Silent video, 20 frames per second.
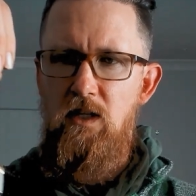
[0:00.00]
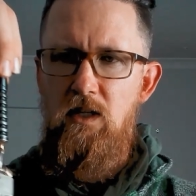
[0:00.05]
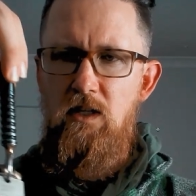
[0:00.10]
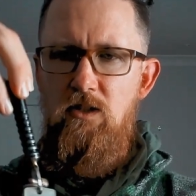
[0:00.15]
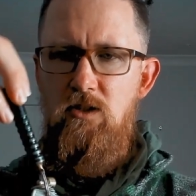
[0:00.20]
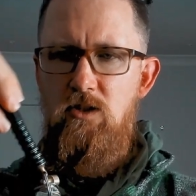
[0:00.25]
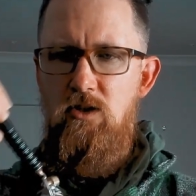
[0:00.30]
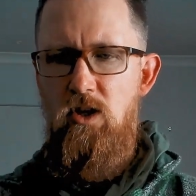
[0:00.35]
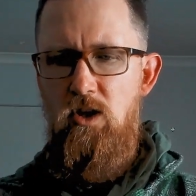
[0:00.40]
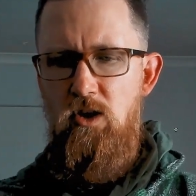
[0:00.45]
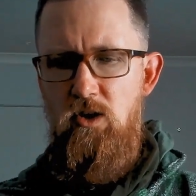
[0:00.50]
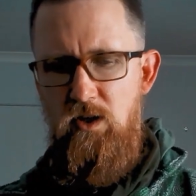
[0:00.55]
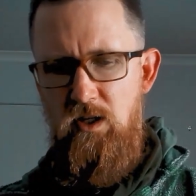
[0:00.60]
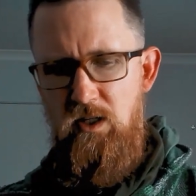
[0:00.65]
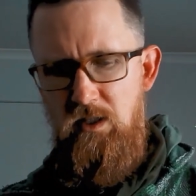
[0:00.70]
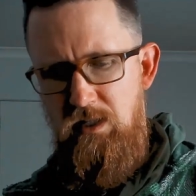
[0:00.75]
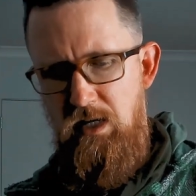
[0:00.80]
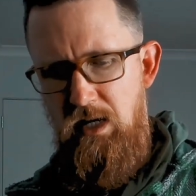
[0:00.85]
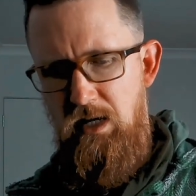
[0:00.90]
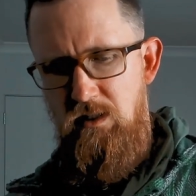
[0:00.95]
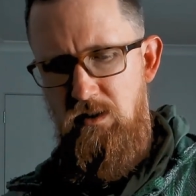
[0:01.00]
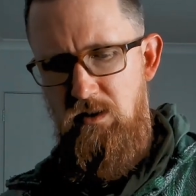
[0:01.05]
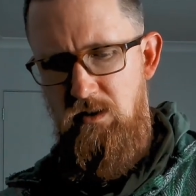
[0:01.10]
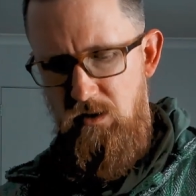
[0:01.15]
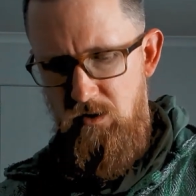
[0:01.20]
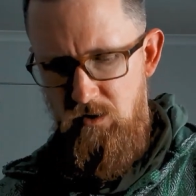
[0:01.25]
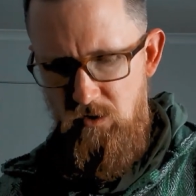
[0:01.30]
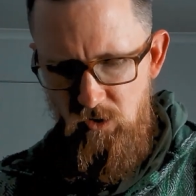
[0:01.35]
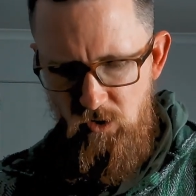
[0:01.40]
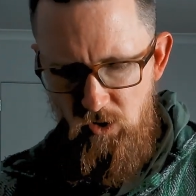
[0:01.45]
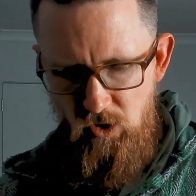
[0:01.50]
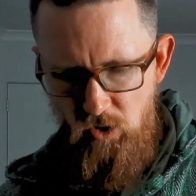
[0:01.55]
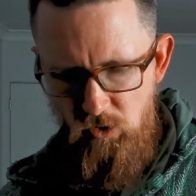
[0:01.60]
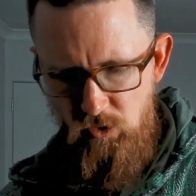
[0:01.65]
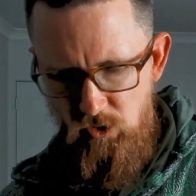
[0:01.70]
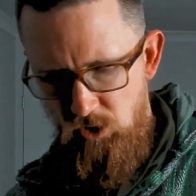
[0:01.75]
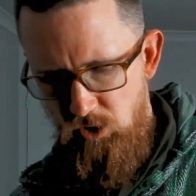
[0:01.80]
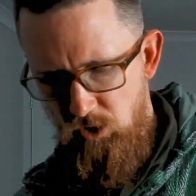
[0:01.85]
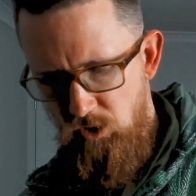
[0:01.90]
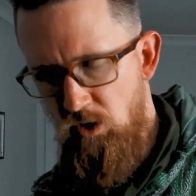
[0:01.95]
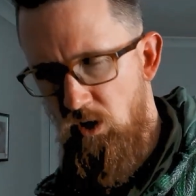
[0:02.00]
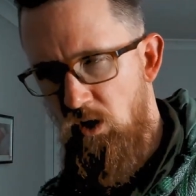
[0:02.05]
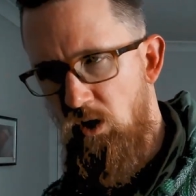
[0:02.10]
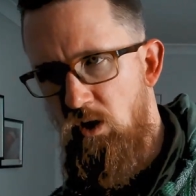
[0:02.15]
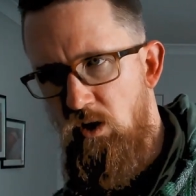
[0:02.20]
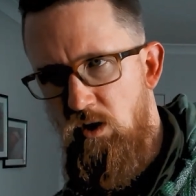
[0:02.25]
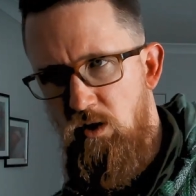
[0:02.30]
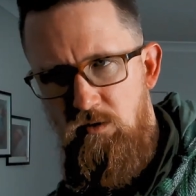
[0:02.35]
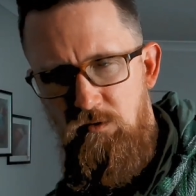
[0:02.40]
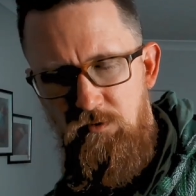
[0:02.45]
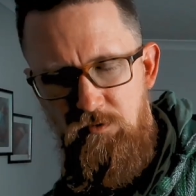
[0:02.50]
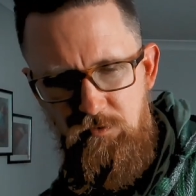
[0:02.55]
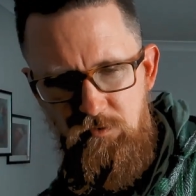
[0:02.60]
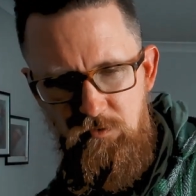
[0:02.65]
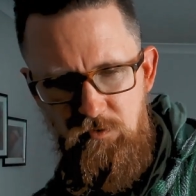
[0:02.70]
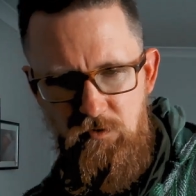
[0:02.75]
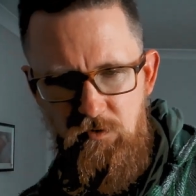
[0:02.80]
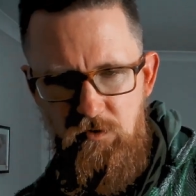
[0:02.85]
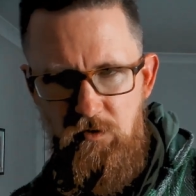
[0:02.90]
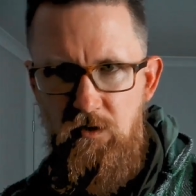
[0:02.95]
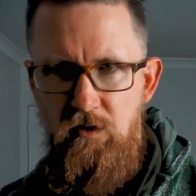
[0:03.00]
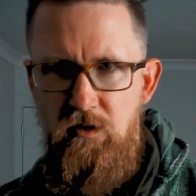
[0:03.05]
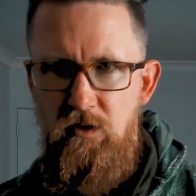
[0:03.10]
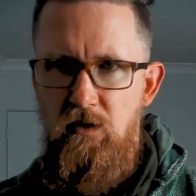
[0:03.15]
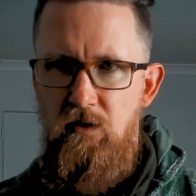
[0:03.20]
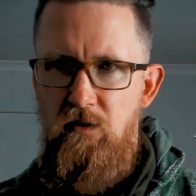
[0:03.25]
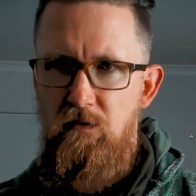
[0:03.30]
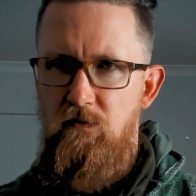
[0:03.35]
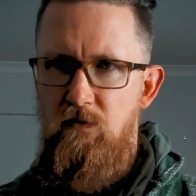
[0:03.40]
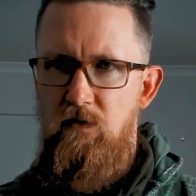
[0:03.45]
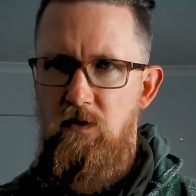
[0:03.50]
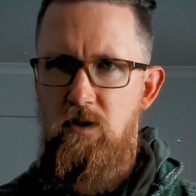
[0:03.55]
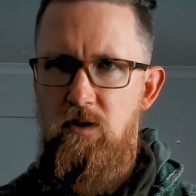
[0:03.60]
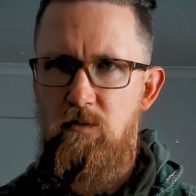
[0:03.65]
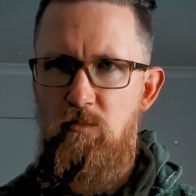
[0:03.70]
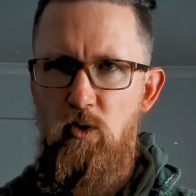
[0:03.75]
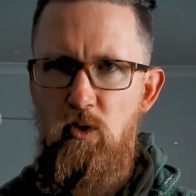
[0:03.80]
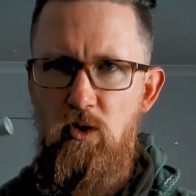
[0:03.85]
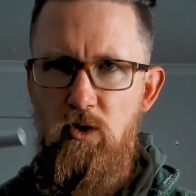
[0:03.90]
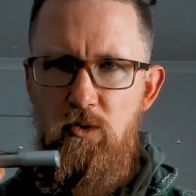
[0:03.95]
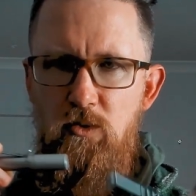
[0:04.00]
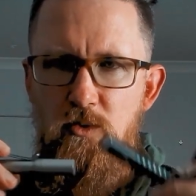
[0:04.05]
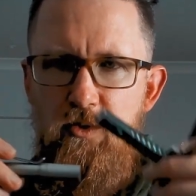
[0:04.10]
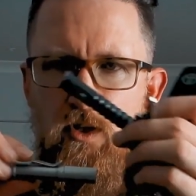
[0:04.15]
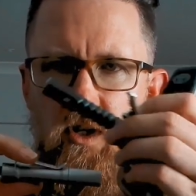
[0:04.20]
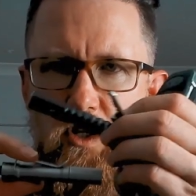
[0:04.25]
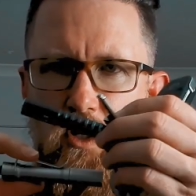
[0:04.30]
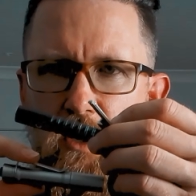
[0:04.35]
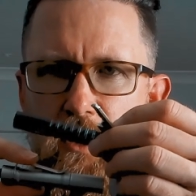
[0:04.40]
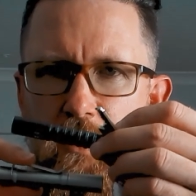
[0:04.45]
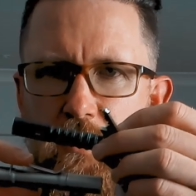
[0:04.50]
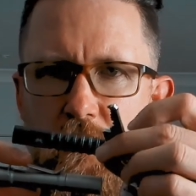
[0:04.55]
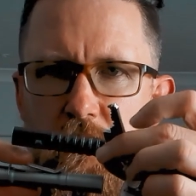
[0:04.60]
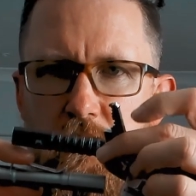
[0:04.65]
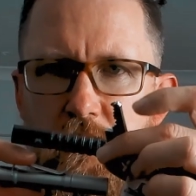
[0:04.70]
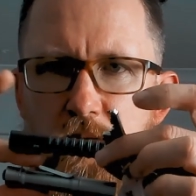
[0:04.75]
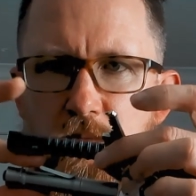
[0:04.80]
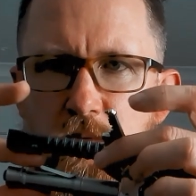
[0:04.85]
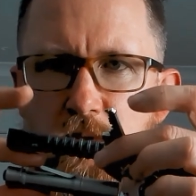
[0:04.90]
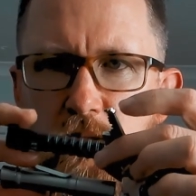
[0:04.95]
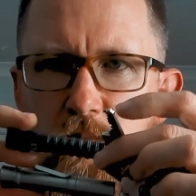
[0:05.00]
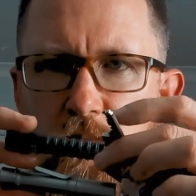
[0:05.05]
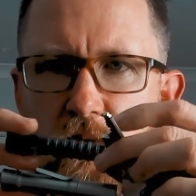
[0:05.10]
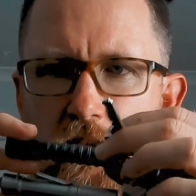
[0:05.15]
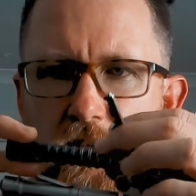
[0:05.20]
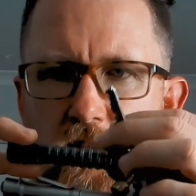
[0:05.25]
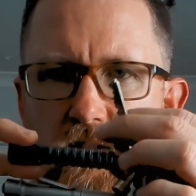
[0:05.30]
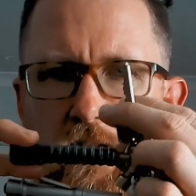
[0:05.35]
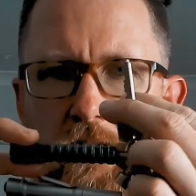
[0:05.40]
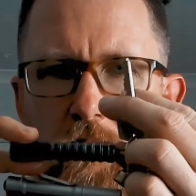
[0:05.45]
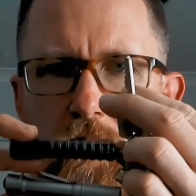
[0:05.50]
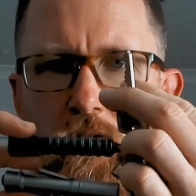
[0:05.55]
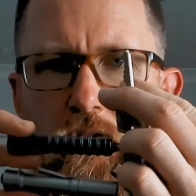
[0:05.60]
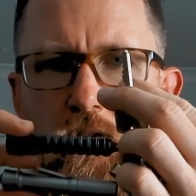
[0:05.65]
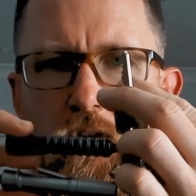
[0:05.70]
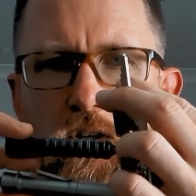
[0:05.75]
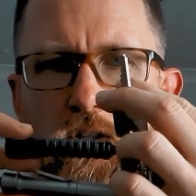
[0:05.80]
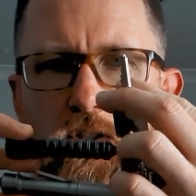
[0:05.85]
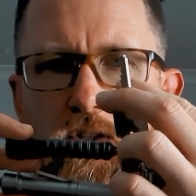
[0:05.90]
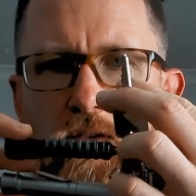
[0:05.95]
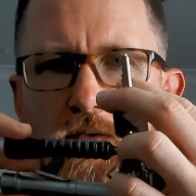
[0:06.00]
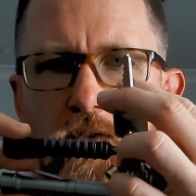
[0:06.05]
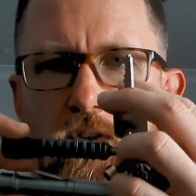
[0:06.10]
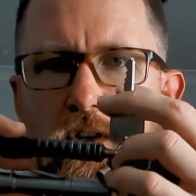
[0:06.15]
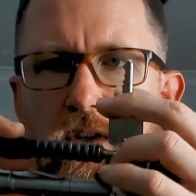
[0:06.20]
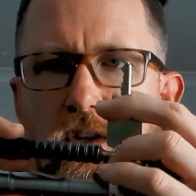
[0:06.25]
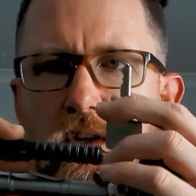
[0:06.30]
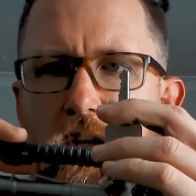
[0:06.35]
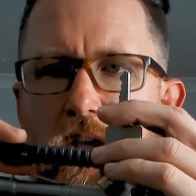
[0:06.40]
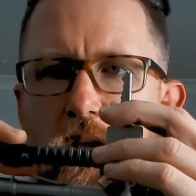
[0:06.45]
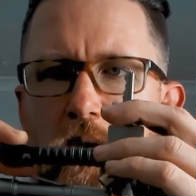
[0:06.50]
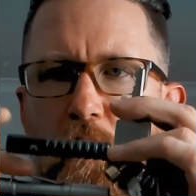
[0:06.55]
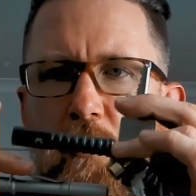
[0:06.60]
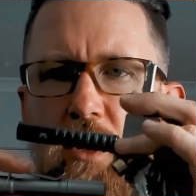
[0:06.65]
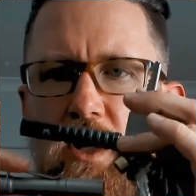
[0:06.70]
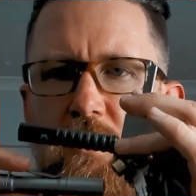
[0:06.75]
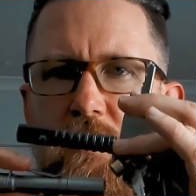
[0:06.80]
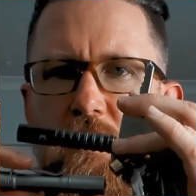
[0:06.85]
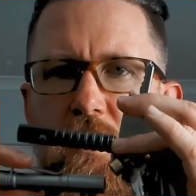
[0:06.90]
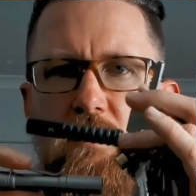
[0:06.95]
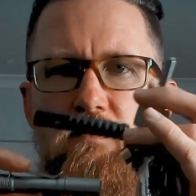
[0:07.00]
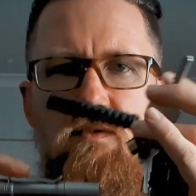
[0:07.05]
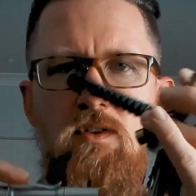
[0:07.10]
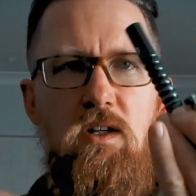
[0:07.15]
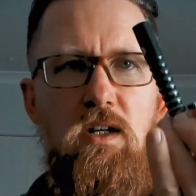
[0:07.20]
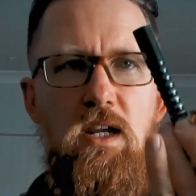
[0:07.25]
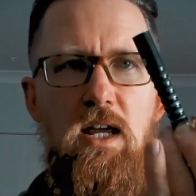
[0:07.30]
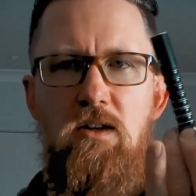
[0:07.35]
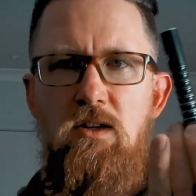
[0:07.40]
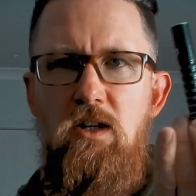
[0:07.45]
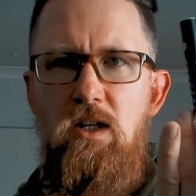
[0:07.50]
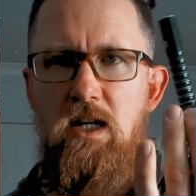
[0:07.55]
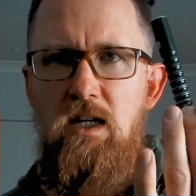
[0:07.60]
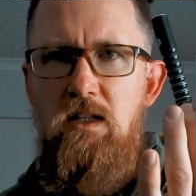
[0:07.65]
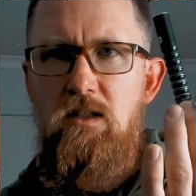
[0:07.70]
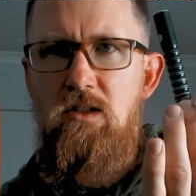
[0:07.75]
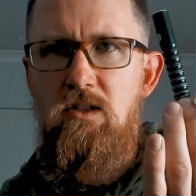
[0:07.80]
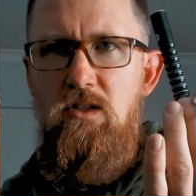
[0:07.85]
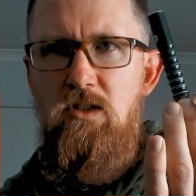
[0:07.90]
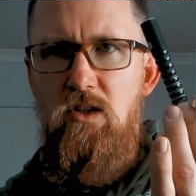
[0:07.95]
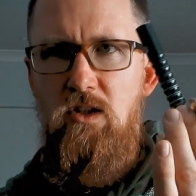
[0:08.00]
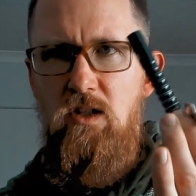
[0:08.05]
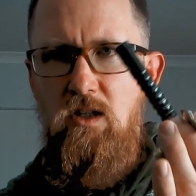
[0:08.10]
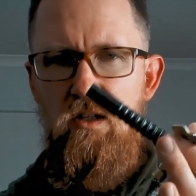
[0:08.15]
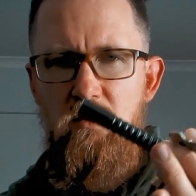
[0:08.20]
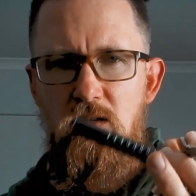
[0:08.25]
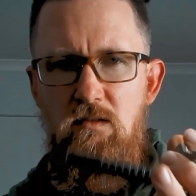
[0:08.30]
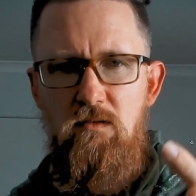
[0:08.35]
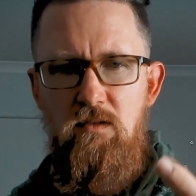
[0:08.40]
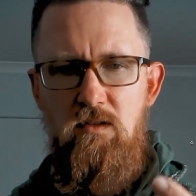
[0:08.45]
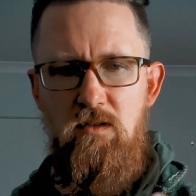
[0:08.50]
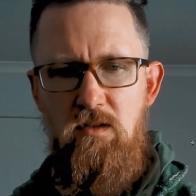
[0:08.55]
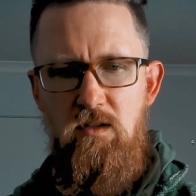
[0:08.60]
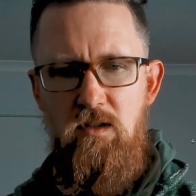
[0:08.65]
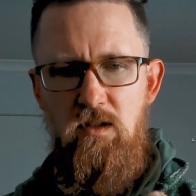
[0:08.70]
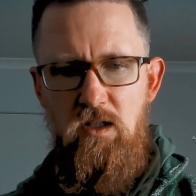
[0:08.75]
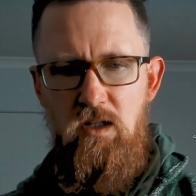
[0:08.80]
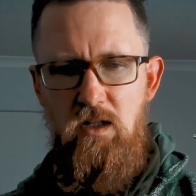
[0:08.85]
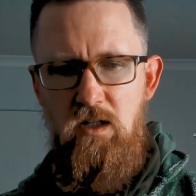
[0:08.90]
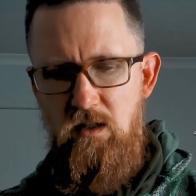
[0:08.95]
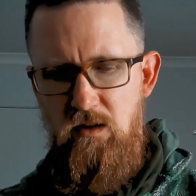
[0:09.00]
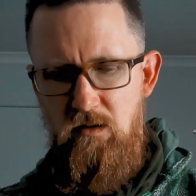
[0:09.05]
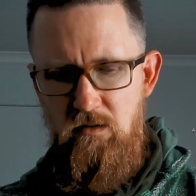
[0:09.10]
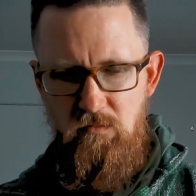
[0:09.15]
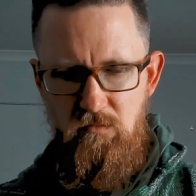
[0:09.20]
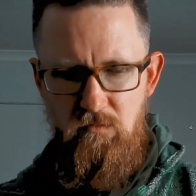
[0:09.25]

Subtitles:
So it takes this notion of small little size, it's about the same size of it, but it's even now connected to the